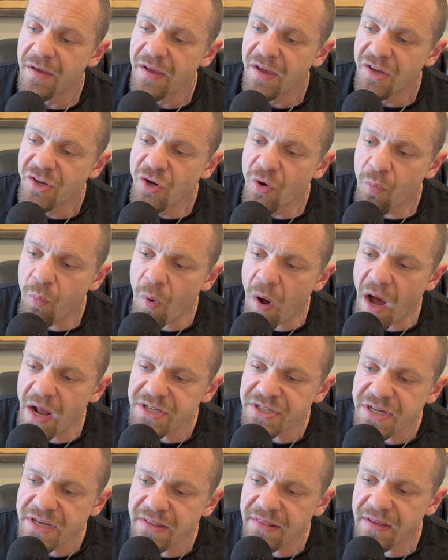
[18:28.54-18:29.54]
You're
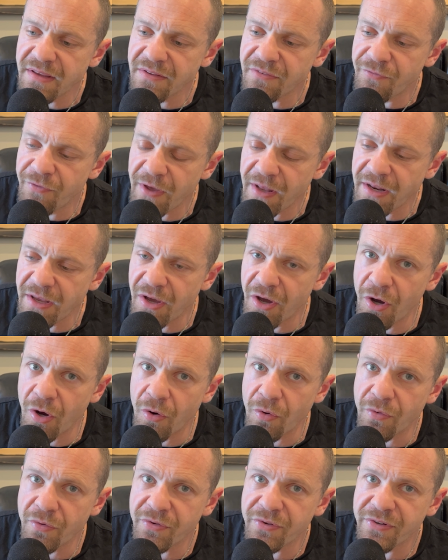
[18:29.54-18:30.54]
watching these
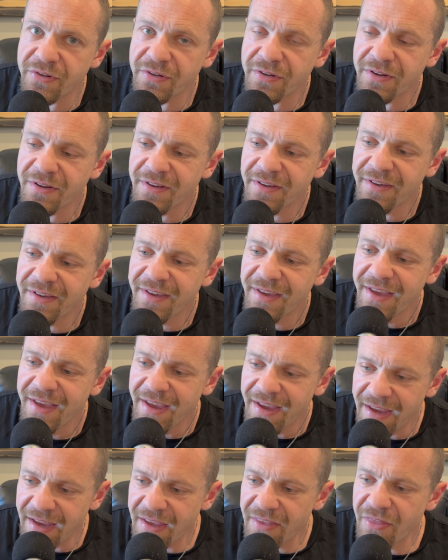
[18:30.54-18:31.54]
videos
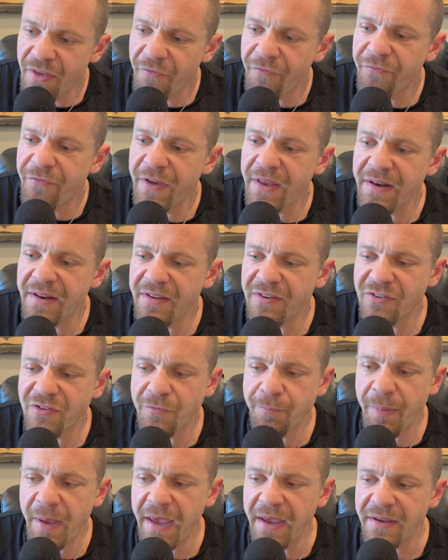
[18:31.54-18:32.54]
in the fitness
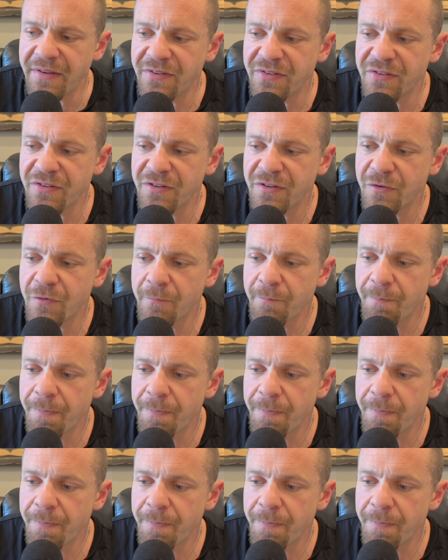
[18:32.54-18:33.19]
space.